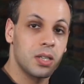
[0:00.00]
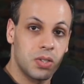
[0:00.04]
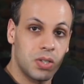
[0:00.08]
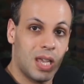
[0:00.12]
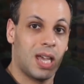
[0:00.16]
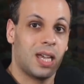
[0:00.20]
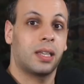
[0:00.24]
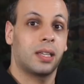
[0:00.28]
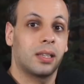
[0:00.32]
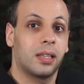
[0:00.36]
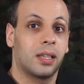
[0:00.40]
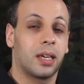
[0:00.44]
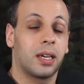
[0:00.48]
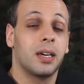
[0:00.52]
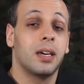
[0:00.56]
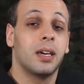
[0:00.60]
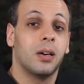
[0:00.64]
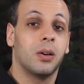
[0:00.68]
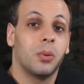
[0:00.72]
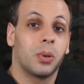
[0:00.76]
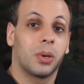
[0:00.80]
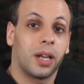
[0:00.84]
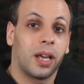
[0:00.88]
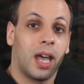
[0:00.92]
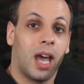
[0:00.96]
Secondly,
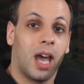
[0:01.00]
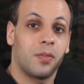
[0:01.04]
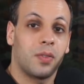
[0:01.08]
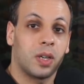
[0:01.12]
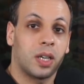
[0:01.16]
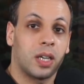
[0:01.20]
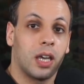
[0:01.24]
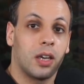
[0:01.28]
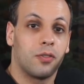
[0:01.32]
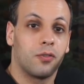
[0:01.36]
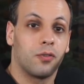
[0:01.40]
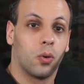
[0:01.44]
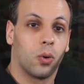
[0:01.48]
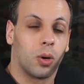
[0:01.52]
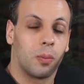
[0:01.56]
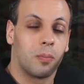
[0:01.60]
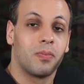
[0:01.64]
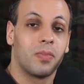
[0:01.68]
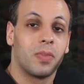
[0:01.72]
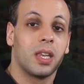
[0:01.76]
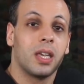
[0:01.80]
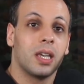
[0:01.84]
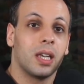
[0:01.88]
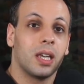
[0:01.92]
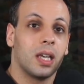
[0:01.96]
what I advocate for
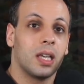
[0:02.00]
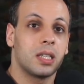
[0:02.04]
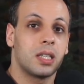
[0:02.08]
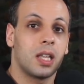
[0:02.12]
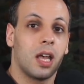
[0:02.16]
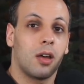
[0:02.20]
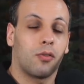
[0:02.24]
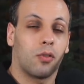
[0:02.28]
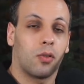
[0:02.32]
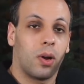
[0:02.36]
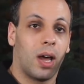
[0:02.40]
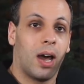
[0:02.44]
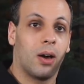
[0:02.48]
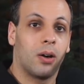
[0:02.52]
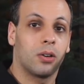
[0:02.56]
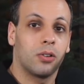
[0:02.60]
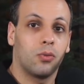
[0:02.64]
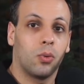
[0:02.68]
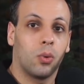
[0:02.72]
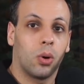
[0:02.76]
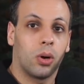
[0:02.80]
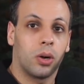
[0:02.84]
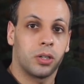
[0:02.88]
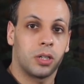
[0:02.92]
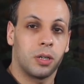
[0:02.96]
is that for out
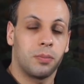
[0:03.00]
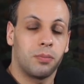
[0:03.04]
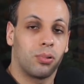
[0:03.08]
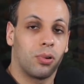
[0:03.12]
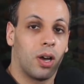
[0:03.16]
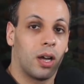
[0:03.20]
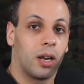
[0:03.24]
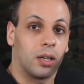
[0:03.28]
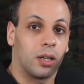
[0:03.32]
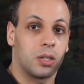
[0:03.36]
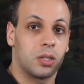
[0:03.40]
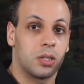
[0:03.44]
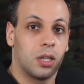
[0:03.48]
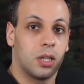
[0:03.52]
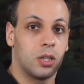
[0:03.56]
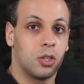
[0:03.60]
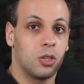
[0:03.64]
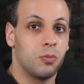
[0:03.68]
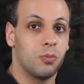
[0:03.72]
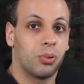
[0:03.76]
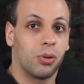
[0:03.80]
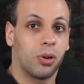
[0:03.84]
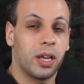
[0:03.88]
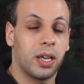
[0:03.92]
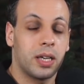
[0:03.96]
of warranty products that
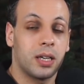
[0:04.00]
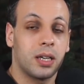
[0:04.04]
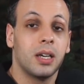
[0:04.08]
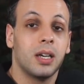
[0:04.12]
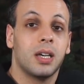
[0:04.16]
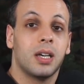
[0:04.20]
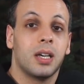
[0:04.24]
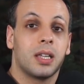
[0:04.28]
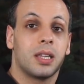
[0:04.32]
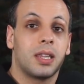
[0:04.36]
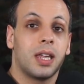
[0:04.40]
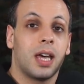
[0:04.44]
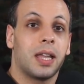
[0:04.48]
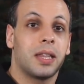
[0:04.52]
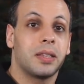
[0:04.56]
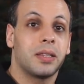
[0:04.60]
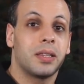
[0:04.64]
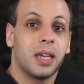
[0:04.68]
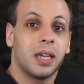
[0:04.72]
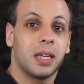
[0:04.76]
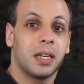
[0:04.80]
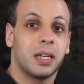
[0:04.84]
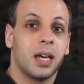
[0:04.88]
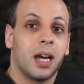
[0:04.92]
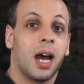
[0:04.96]
you break, that
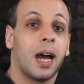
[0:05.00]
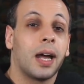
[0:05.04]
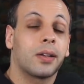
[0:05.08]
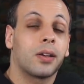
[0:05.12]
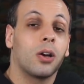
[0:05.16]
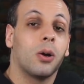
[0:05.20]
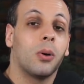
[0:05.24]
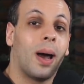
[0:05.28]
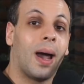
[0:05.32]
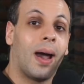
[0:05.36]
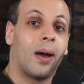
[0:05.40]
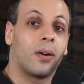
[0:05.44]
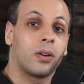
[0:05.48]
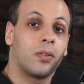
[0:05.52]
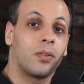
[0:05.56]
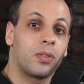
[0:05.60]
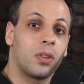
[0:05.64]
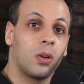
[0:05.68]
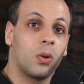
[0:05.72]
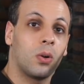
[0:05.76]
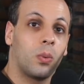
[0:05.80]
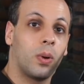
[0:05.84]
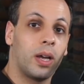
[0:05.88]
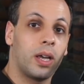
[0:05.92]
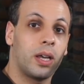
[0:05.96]
they not go out of
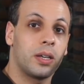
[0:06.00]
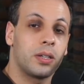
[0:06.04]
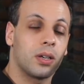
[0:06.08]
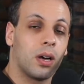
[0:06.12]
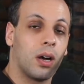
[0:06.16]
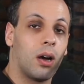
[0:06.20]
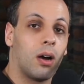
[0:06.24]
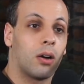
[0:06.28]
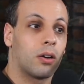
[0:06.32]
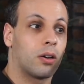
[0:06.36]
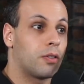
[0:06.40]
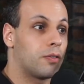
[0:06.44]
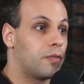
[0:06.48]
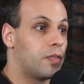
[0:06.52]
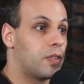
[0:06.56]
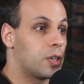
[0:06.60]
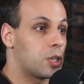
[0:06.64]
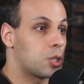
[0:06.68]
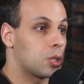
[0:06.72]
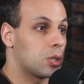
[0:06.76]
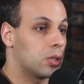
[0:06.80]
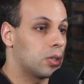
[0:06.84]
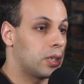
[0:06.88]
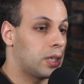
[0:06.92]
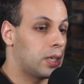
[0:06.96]
their way to
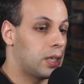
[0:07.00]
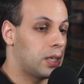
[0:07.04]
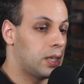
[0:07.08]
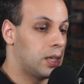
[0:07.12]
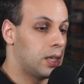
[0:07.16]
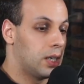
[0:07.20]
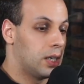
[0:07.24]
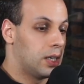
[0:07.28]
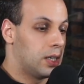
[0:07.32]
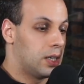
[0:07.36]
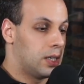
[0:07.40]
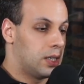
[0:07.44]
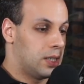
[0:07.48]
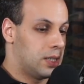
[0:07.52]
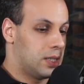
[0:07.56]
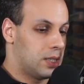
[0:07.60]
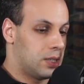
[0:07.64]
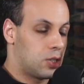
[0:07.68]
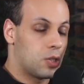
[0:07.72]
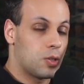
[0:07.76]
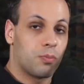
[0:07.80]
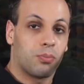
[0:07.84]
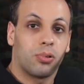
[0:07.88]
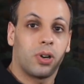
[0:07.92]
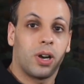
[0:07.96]
artificially uh,
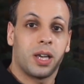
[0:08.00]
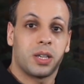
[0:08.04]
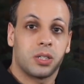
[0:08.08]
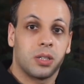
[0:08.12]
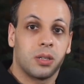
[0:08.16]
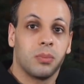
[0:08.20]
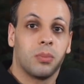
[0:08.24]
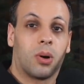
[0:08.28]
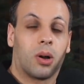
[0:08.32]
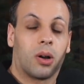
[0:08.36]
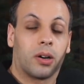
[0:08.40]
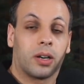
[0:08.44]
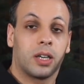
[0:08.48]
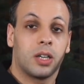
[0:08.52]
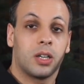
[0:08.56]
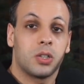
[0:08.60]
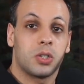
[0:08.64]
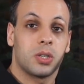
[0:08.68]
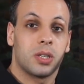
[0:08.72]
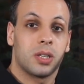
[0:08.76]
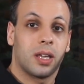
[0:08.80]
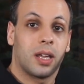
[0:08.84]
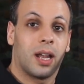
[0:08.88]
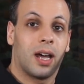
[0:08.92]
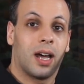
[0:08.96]
suppress the
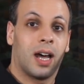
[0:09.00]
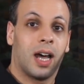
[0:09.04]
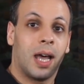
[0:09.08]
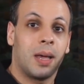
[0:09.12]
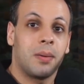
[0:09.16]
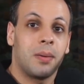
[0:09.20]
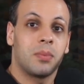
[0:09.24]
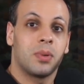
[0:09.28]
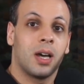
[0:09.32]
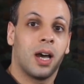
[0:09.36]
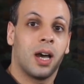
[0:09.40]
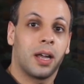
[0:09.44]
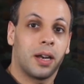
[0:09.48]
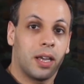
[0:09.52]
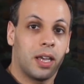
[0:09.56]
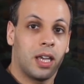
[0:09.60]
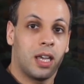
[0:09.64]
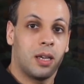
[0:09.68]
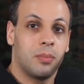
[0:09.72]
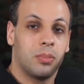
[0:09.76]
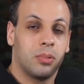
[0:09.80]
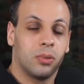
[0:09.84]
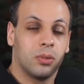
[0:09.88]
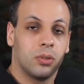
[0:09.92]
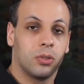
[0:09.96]
market so that I'm not
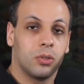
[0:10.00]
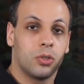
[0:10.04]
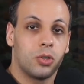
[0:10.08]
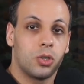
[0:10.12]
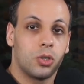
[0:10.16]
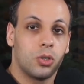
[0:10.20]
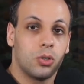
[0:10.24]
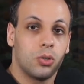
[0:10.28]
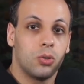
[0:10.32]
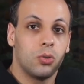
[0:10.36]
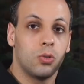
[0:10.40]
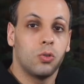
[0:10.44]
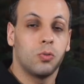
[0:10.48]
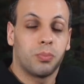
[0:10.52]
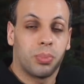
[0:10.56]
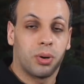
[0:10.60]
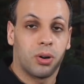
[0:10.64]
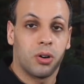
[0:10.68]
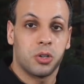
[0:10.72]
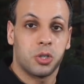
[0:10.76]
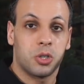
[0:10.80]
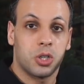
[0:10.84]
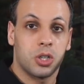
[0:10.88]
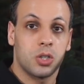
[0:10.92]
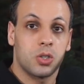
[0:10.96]
able to
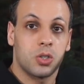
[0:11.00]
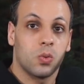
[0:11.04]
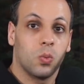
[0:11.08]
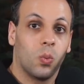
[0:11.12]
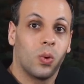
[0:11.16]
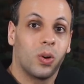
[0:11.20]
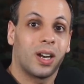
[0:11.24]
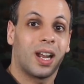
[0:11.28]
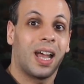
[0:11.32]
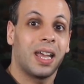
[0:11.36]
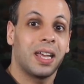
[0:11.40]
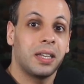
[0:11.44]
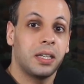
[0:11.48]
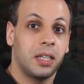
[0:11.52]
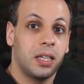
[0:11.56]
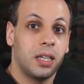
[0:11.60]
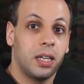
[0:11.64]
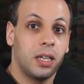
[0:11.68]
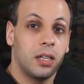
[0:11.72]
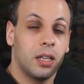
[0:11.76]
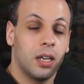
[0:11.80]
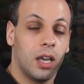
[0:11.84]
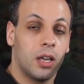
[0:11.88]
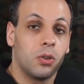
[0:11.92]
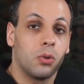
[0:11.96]
purchase what I
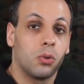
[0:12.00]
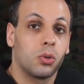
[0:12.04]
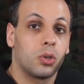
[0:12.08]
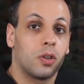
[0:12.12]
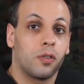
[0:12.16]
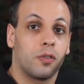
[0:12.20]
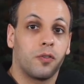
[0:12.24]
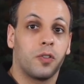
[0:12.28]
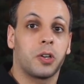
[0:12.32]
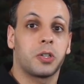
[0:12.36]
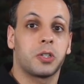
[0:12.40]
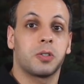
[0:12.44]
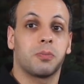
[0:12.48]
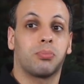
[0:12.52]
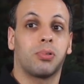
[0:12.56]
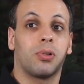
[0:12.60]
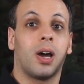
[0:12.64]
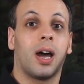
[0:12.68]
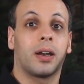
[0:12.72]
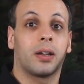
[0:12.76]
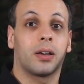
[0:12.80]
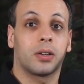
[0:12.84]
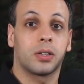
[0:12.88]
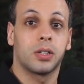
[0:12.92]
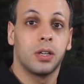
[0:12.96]
need in order to fix a
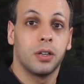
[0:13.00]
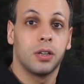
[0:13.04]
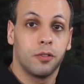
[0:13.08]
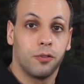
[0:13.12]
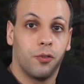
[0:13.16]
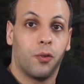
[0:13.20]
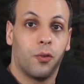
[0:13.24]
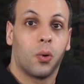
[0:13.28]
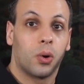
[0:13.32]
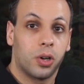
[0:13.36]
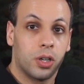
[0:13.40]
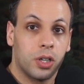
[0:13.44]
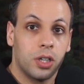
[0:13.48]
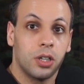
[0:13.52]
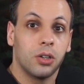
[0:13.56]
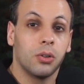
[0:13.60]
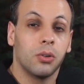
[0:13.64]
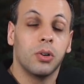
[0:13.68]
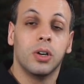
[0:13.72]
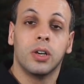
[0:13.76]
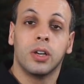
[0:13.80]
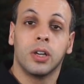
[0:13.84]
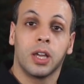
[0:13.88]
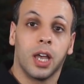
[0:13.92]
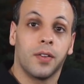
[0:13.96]
product for you.